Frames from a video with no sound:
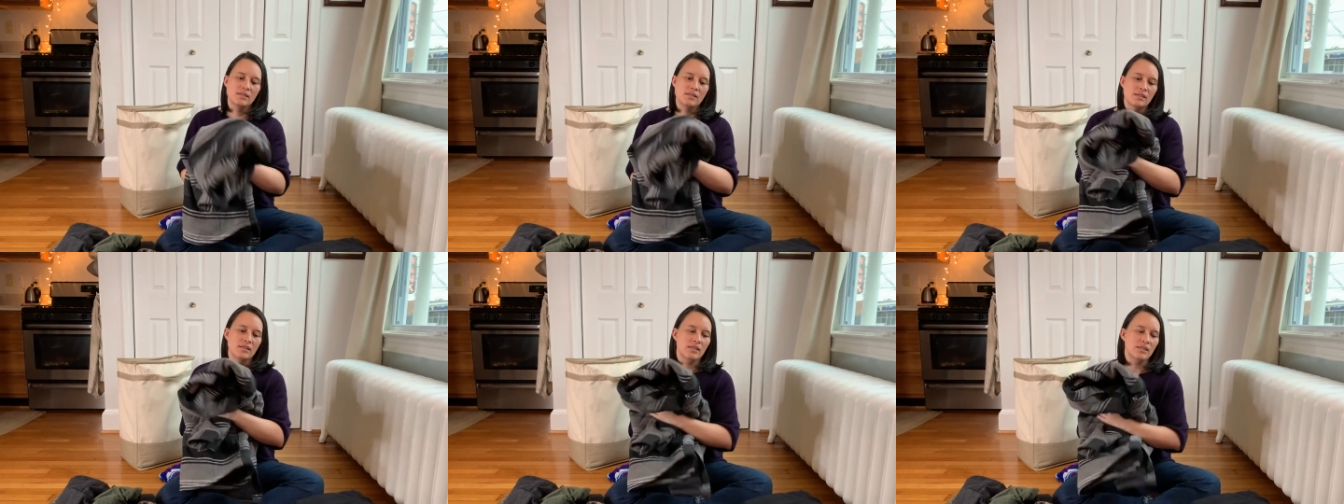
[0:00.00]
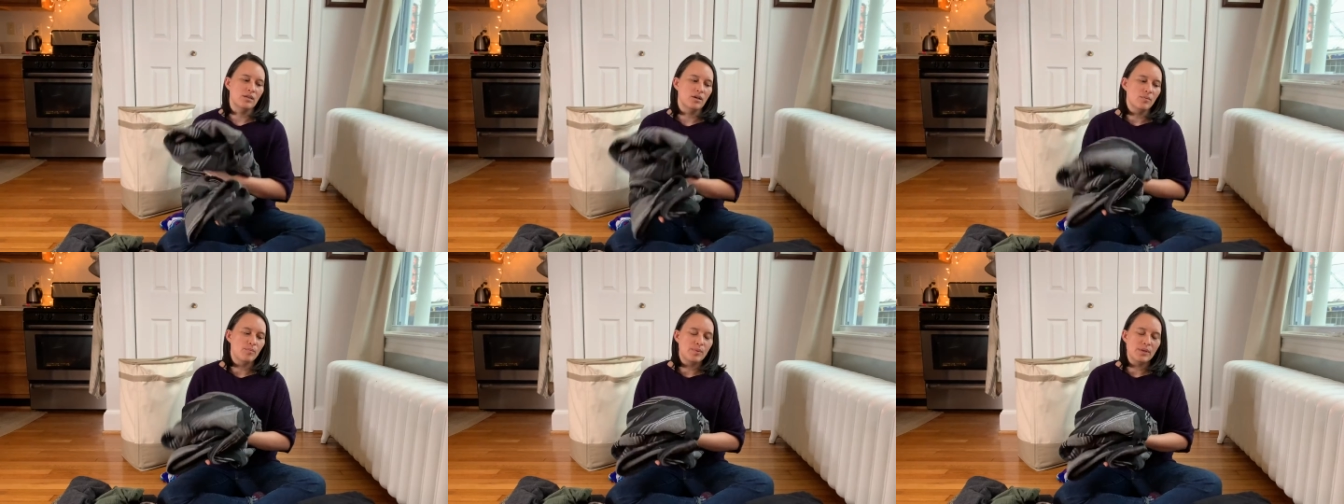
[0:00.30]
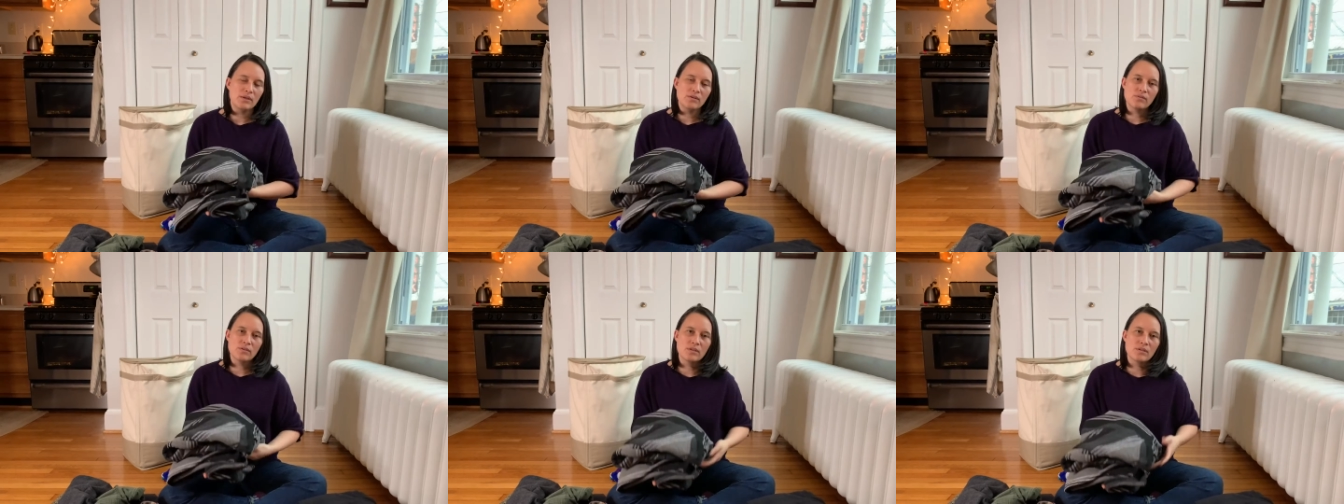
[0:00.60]
You know,
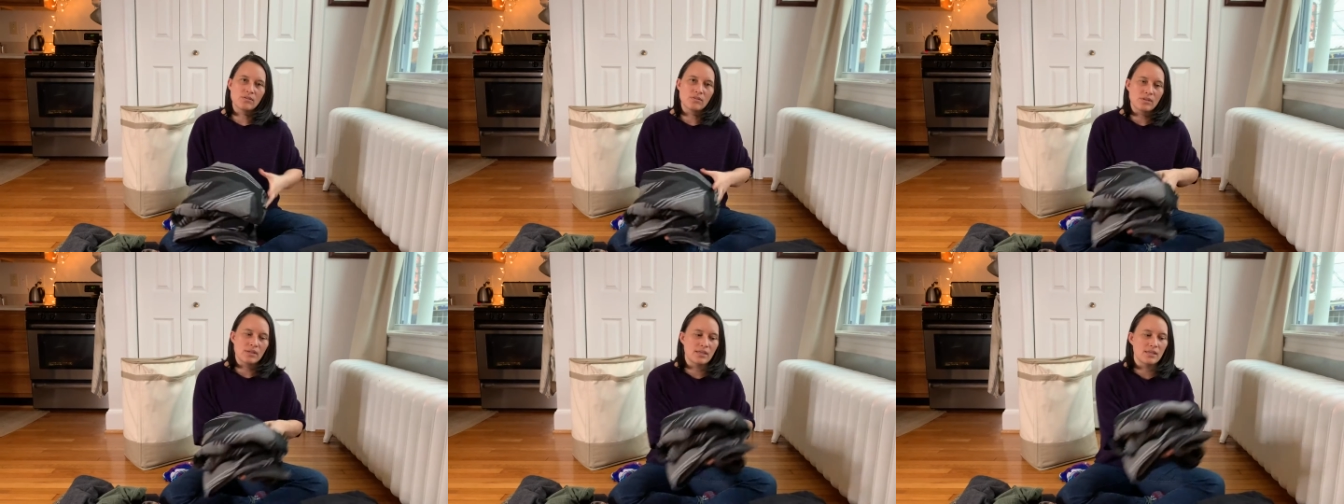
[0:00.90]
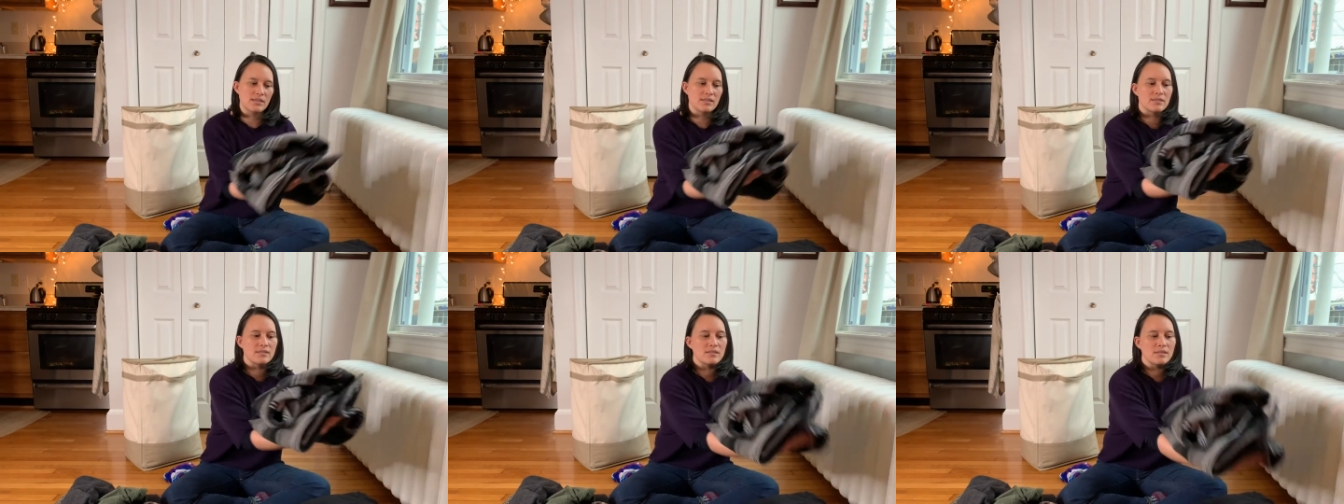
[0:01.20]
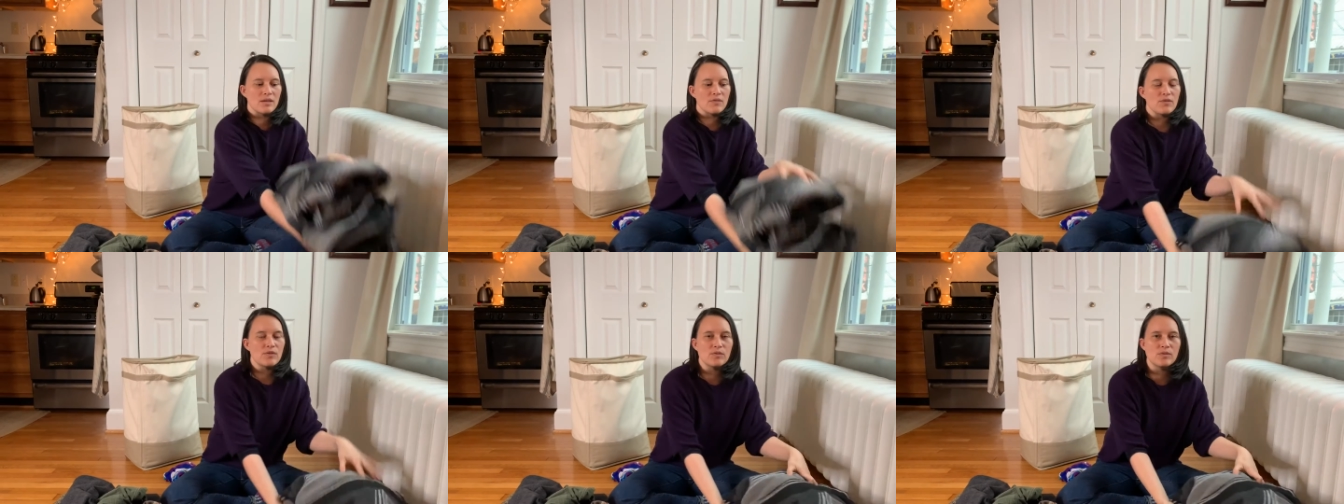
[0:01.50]
be ruthless.
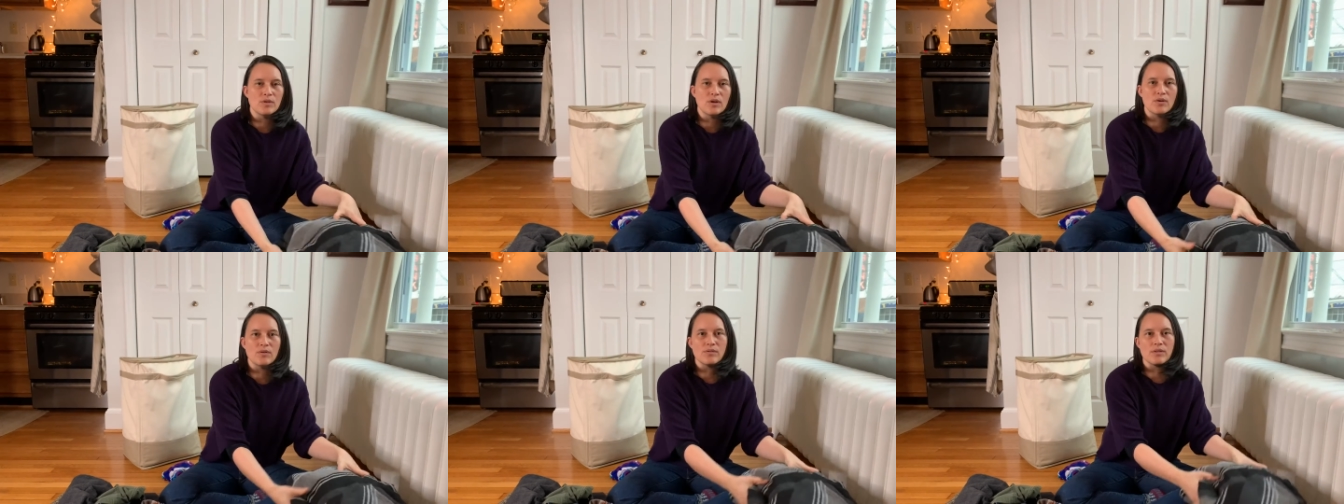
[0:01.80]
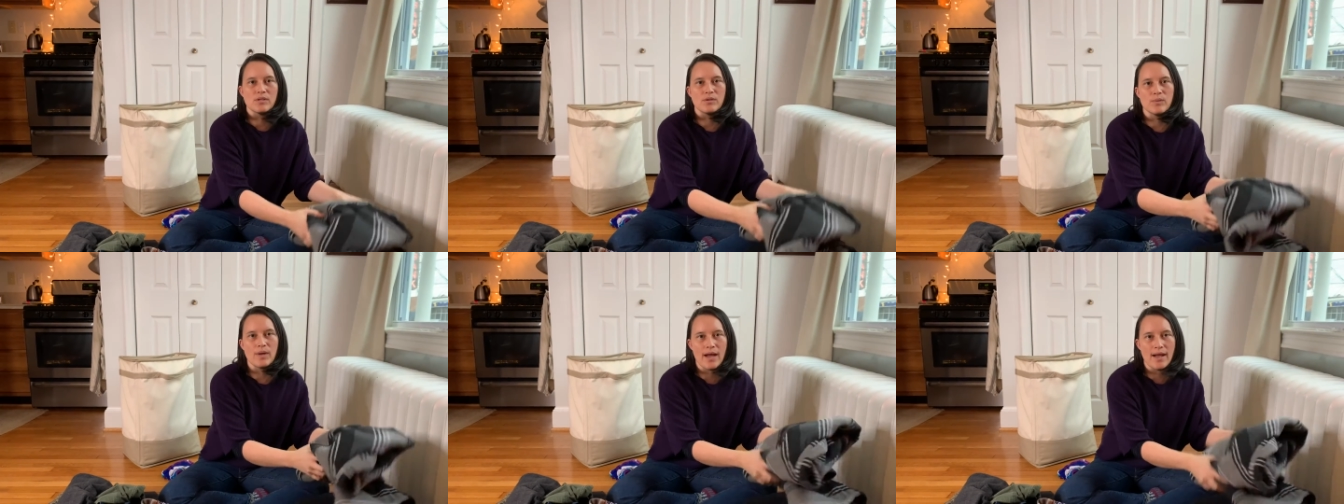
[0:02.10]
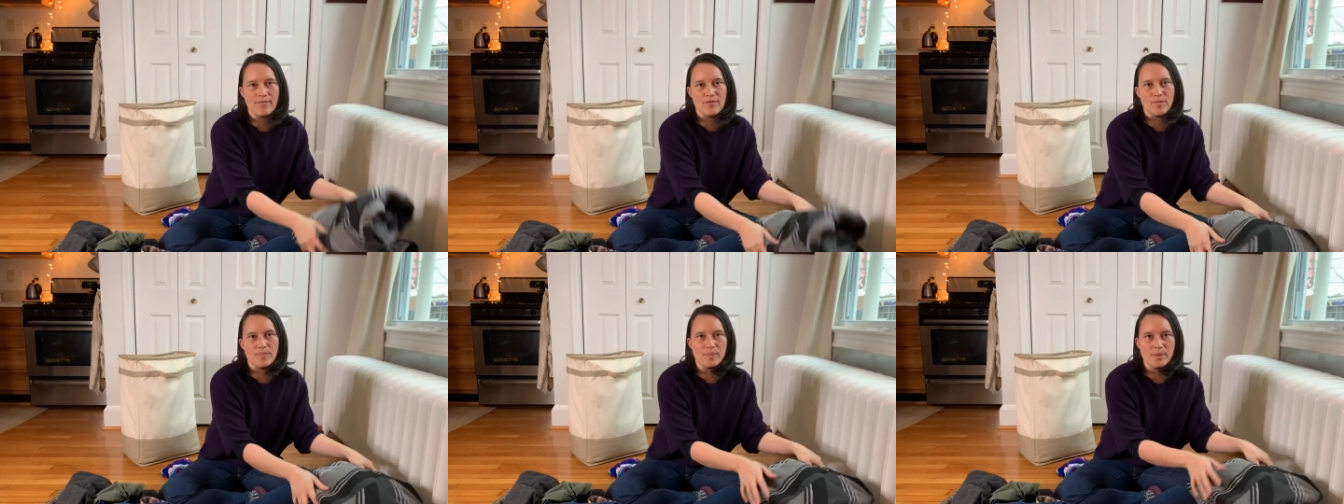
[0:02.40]
If you know that you
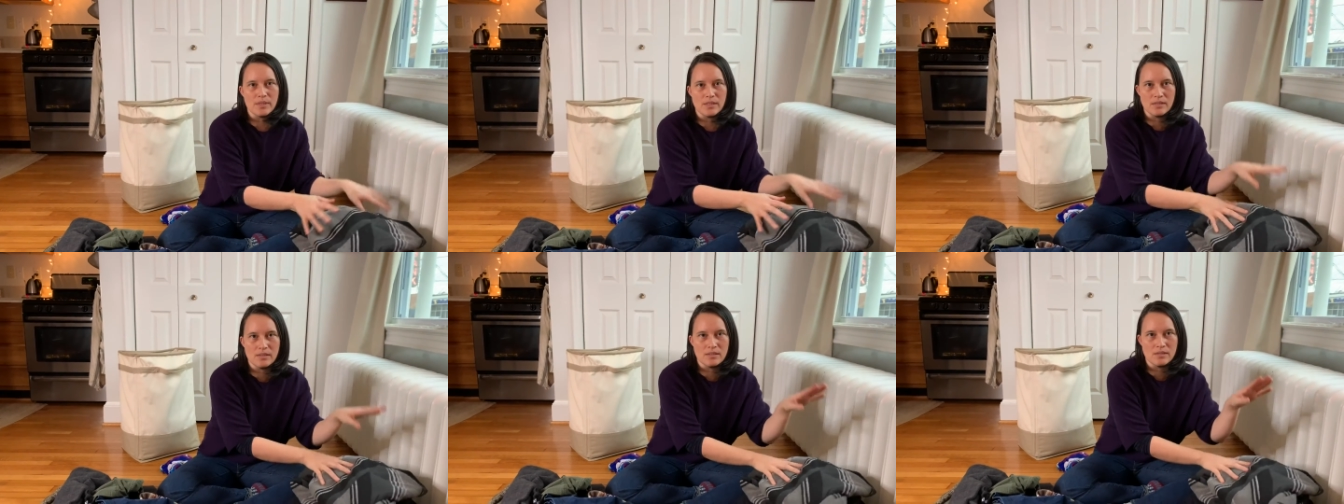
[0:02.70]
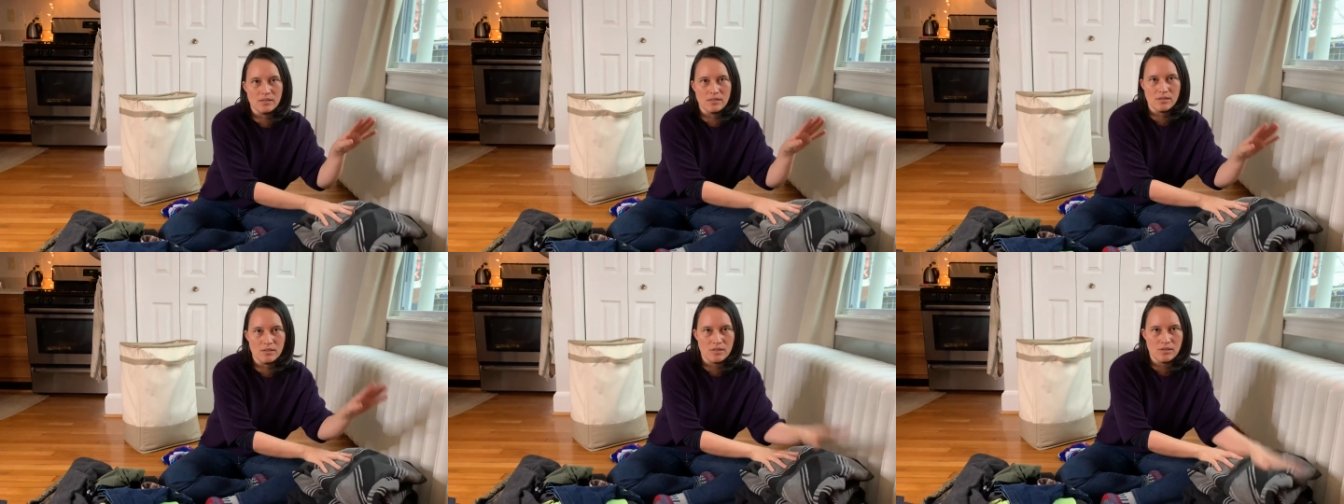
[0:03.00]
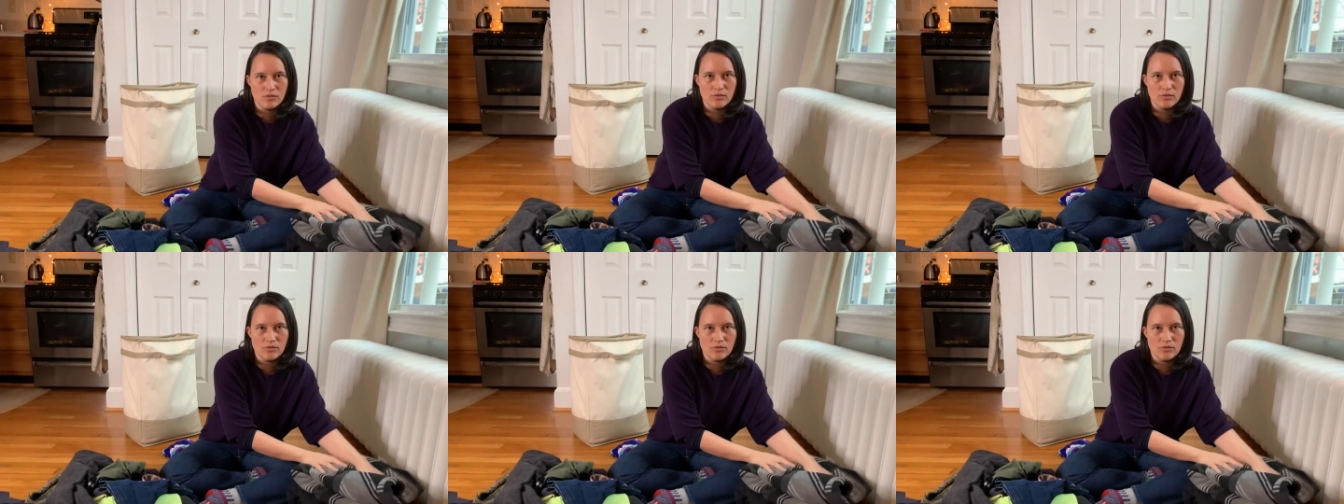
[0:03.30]
haven't been